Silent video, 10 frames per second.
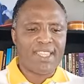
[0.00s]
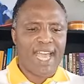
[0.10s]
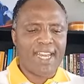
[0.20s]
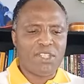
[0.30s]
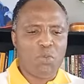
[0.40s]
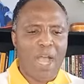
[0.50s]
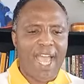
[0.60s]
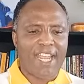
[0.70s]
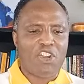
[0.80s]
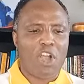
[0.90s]
That is
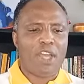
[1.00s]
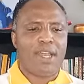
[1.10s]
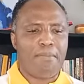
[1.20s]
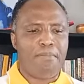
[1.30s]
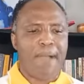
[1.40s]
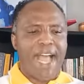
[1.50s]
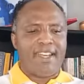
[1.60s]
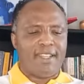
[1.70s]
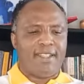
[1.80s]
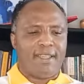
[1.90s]
why God
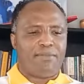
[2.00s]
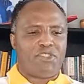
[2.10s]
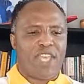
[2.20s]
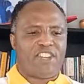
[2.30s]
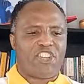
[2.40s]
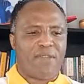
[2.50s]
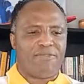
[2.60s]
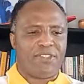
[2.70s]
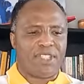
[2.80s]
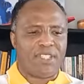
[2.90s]
abandoned them to their
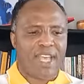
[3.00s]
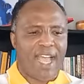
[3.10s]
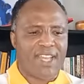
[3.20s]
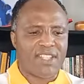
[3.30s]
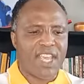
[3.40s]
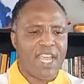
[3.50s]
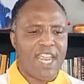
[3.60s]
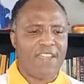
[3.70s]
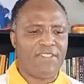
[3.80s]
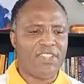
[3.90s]
shameful desires.
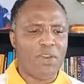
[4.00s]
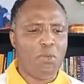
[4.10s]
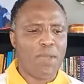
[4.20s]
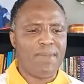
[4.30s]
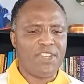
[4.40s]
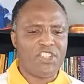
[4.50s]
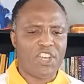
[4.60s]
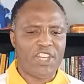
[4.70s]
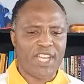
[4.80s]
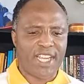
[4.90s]
Even the women
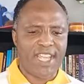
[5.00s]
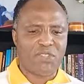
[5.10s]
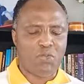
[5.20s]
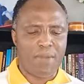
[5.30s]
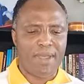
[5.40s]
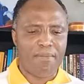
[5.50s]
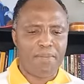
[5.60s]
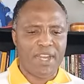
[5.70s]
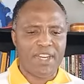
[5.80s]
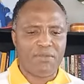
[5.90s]
turning against women,
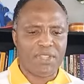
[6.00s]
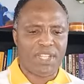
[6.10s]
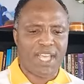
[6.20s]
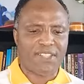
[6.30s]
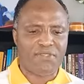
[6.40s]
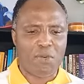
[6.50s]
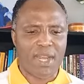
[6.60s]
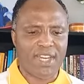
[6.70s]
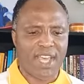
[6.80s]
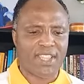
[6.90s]
burning with lust for
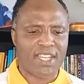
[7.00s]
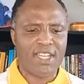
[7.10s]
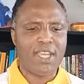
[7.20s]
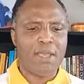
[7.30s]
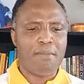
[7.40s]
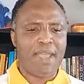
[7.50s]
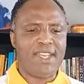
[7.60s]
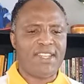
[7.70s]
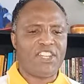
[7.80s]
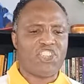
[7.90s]
one another,
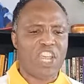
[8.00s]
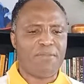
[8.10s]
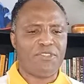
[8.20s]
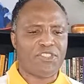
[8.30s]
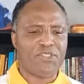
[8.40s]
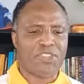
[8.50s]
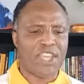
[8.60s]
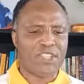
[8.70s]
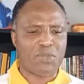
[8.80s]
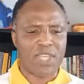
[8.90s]
men did shameful
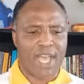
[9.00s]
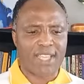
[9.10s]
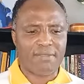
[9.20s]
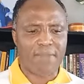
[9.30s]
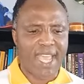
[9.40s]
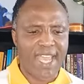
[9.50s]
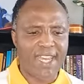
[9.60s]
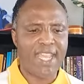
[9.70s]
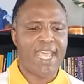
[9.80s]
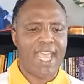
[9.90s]
things with other
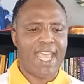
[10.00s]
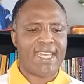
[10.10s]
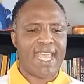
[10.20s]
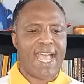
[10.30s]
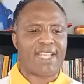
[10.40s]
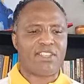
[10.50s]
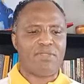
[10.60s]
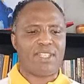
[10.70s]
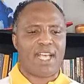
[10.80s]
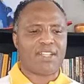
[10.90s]
men, and as a
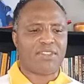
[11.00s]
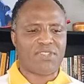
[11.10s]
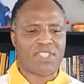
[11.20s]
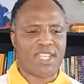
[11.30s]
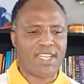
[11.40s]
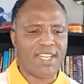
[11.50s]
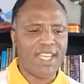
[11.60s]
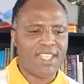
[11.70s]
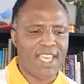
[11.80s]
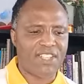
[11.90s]
result of sin,
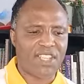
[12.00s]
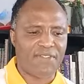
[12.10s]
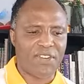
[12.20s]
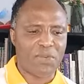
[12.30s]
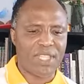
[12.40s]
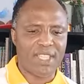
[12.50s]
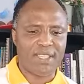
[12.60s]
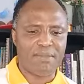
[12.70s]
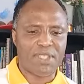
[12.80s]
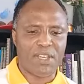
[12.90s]
they suffered within
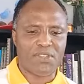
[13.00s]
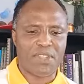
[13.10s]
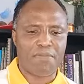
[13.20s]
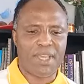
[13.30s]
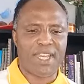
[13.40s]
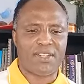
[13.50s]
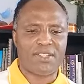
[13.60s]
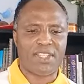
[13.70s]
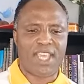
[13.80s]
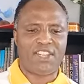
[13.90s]
themselves the
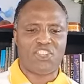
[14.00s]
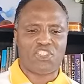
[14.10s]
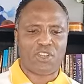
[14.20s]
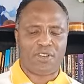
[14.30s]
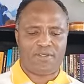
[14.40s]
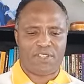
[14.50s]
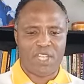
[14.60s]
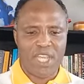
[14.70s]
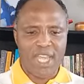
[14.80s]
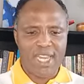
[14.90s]
penalty they deserved.
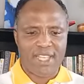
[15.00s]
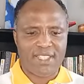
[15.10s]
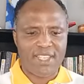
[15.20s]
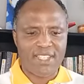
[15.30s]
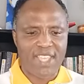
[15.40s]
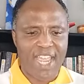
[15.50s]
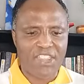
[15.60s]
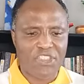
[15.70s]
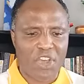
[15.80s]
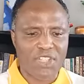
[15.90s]
Now, since they
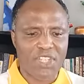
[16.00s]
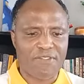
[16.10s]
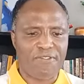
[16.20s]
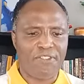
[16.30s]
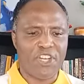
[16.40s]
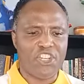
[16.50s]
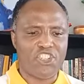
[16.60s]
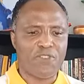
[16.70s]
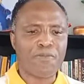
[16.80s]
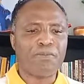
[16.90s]
thought it
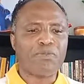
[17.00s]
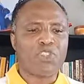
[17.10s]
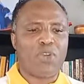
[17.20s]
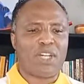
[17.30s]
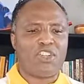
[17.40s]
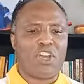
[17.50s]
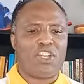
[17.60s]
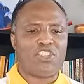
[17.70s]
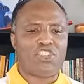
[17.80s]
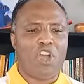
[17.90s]
foolish to
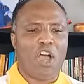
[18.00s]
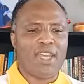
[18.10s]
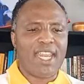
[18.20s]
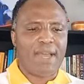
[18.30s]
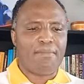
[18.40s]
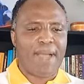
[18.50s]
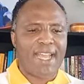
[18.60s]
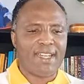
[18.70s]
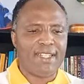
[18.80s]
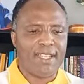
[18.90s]
acknowledge God, he
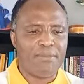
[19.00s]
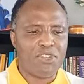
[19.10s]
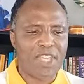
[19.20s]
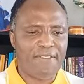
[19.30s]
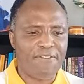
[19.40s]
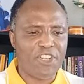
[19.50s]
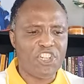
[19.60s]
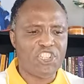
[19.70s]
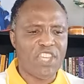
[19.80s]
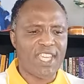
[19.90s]
abandoned them to their
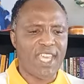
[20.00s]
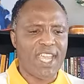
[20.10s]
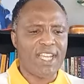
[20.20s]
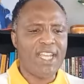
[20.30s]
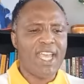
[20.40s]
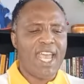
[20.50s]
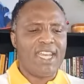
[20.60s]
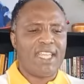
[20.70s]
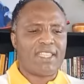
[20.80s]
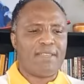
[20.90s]
foolish thinking
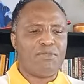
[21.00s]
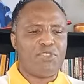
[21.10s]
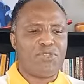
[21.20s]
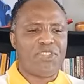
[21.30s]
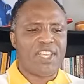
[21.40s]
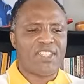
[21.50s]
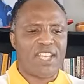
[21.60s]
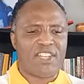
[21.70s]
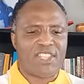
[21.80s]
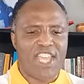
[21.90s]
and let them do things
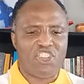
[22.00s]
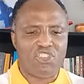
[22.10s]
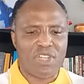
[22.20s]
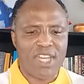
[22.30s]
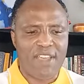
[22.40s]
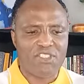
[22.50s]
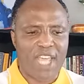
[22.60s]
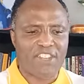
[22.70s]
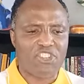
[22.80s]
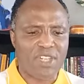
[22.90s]
that they should
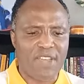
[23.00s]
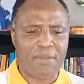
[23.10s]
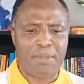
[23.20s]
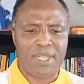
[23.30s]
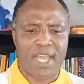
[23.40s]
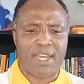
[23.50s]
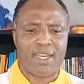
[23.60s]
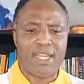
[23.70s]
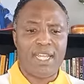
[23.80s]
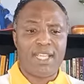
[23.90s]
that should never be done.
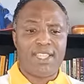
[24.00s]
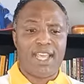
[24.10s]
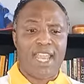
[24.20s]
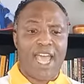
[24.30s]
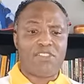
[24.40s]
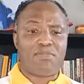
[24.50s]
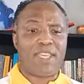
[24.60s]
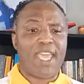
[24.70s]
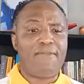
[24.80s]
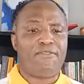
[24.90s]
Their lives
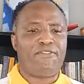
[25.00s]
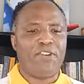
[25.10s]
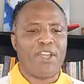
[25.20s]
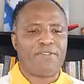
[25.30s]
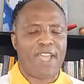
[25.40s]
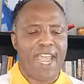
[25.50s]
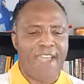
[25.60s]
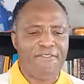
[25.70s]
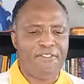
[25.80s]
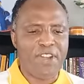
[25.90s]
became full of
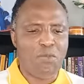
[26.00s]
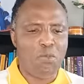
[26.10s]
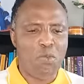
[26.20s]
every